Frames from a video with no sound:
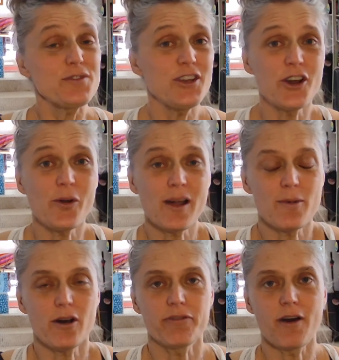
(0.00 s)
of you know
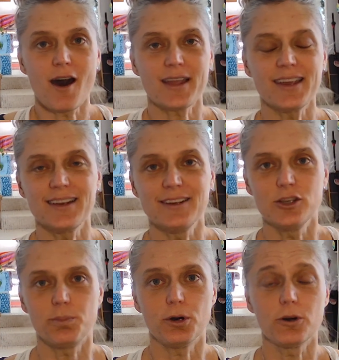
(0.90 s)
I'm off hiking in
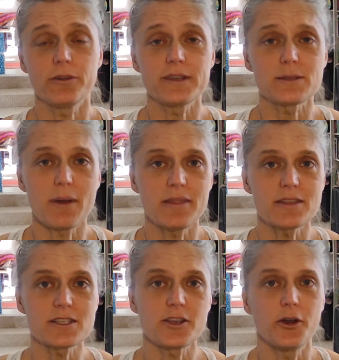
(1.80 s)
Nepal this
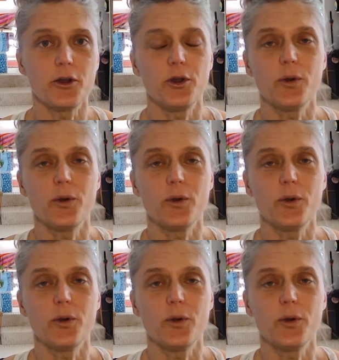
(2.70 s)
month, so